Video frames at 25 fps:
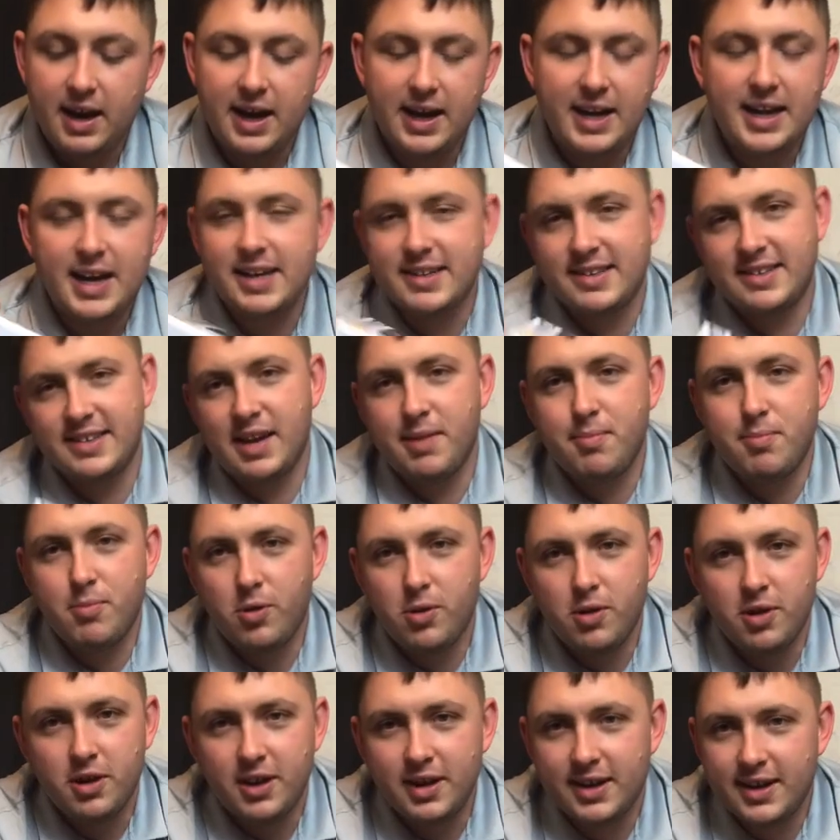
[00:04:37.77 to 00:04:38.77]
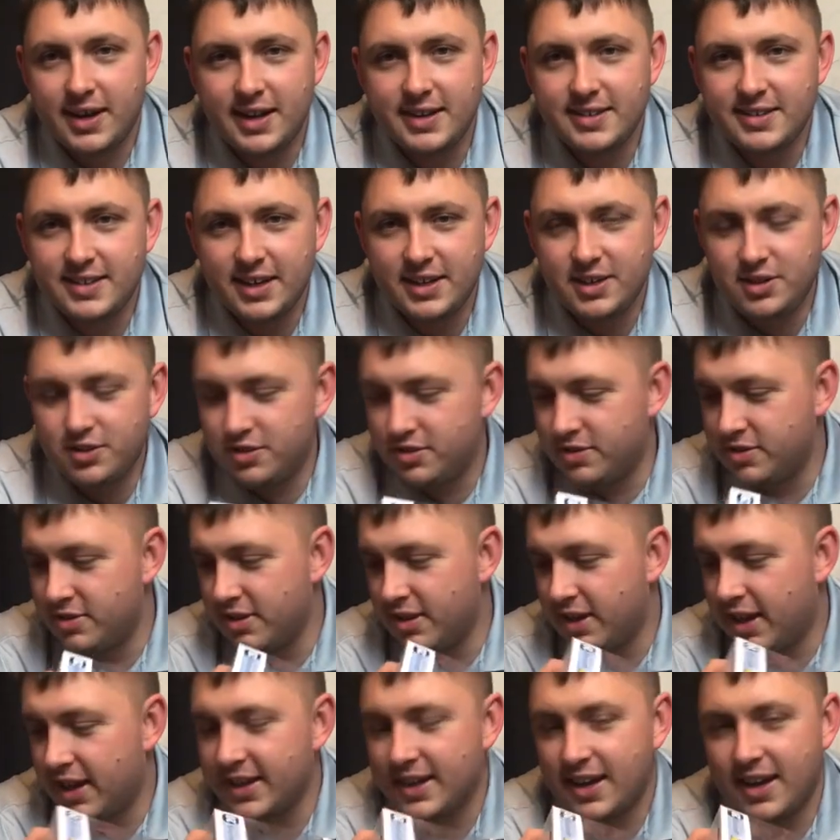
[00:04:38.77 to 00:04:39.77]
I can't say more. I
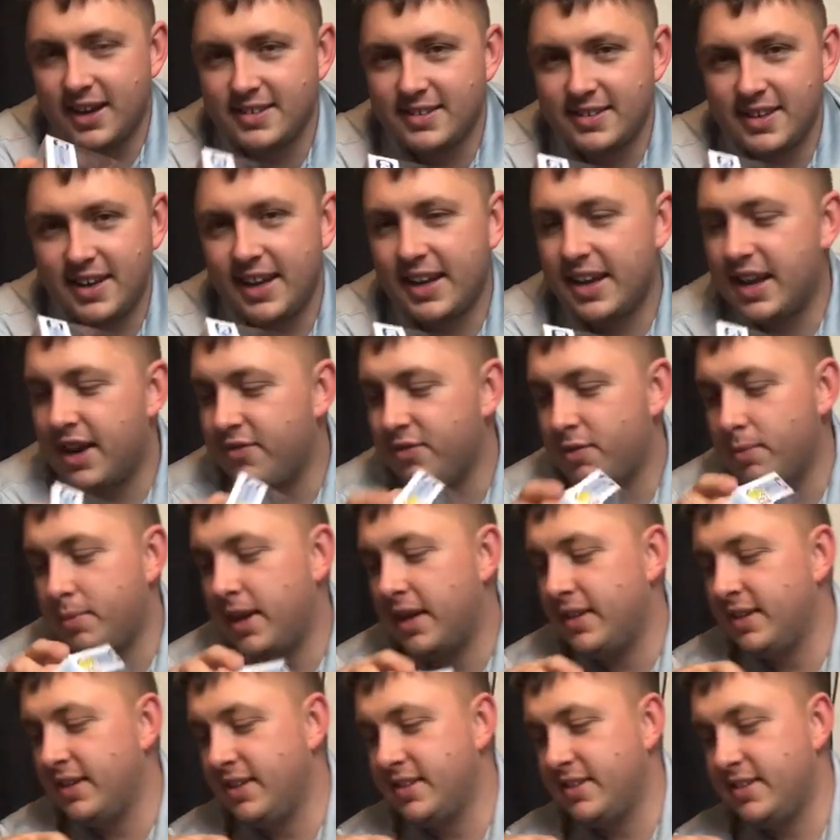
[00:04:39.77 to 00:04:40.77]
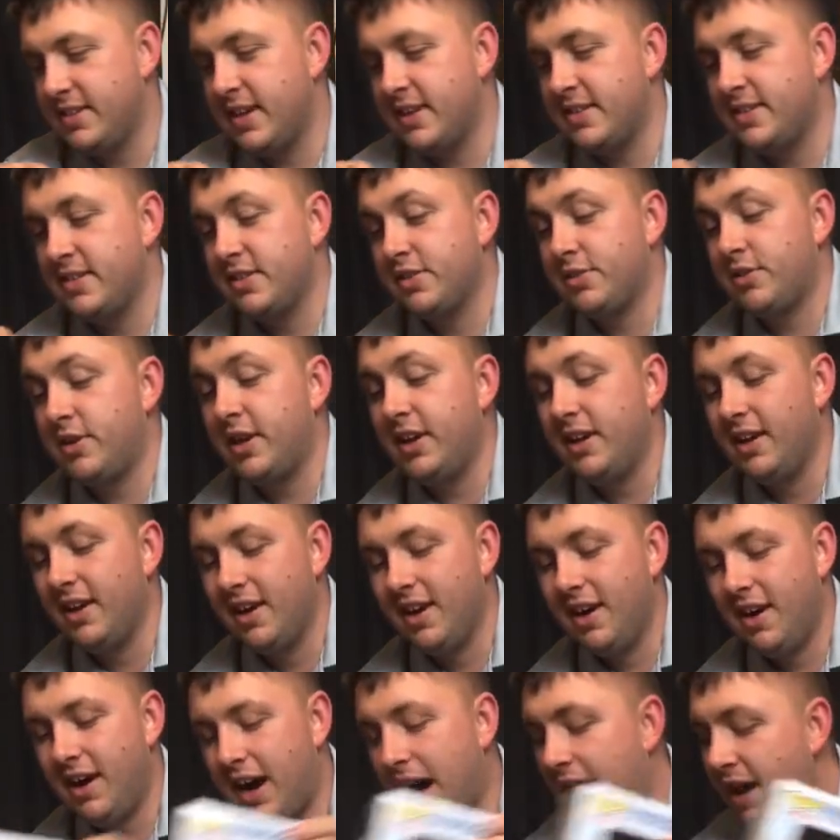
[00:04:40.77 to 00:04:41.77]
can't say enough about the Assassin's Creed.
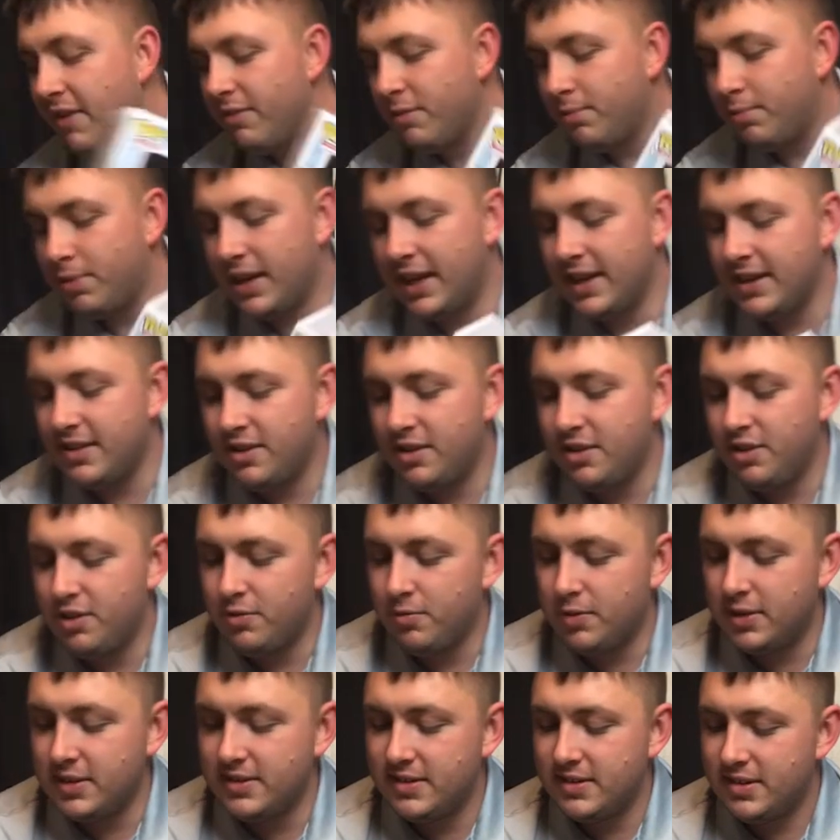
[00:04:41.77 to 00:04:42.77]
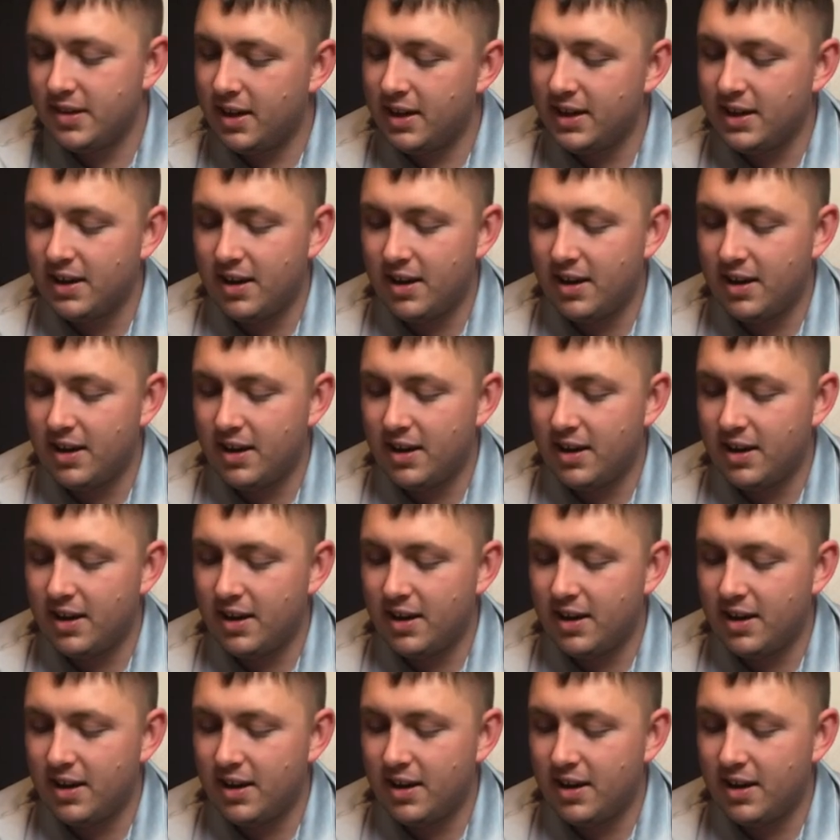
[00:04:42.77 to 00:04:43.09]
I haven't played the new ones.